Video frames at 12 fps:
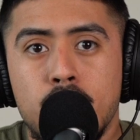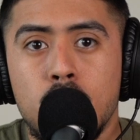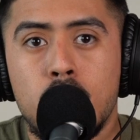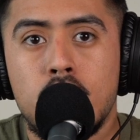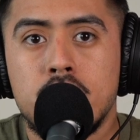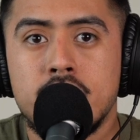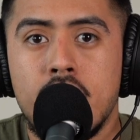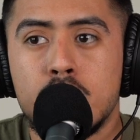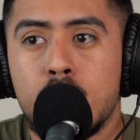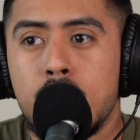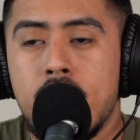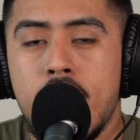floor? That's
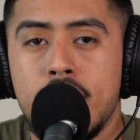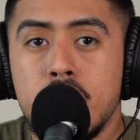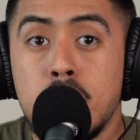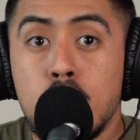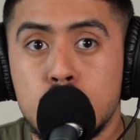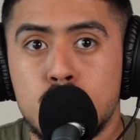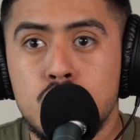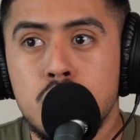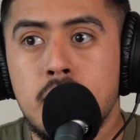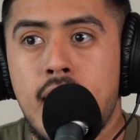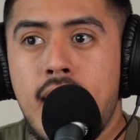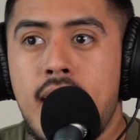where we have the most
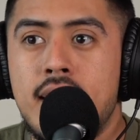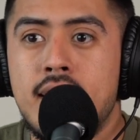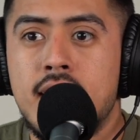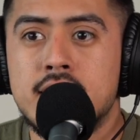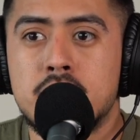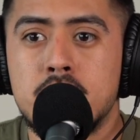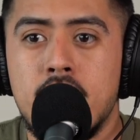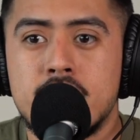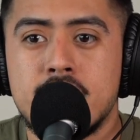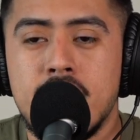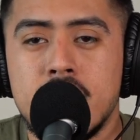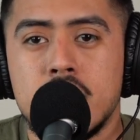room, and
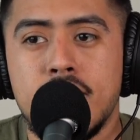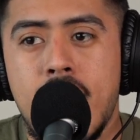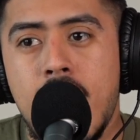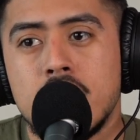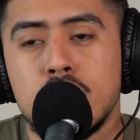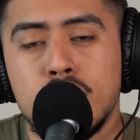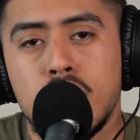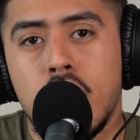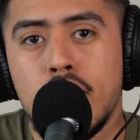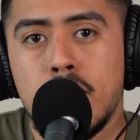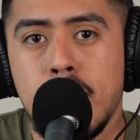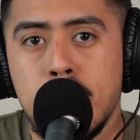it's less of a hassle for
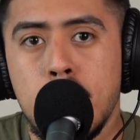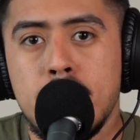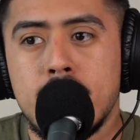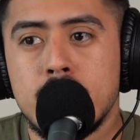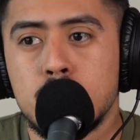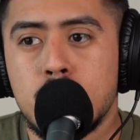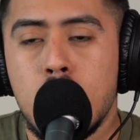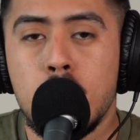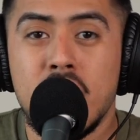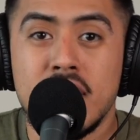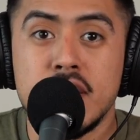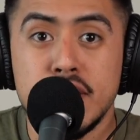other people because we're not
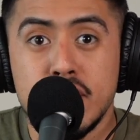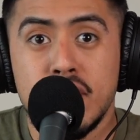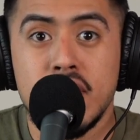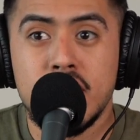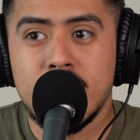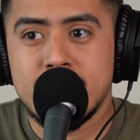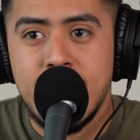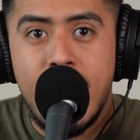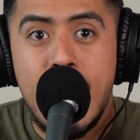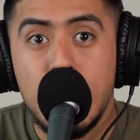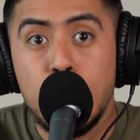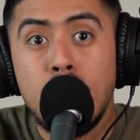running the generator. It's not
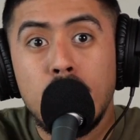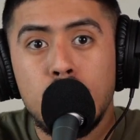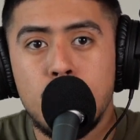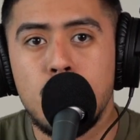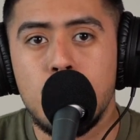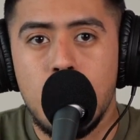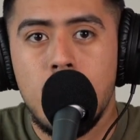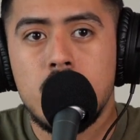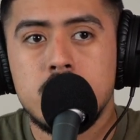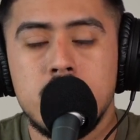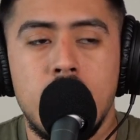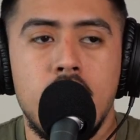echoing through the
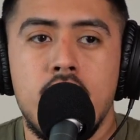garage.